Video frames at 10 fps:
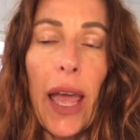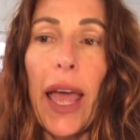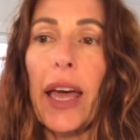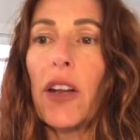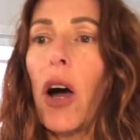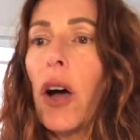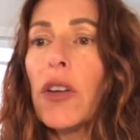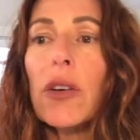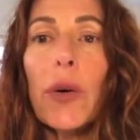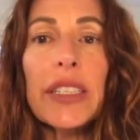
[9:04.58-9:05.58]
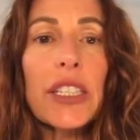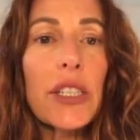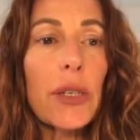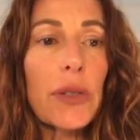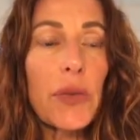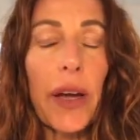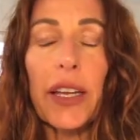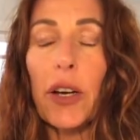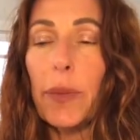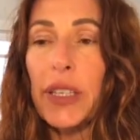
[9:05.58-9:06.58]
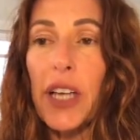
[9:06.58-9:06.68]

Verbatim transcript: And all you're going to do is right here up at the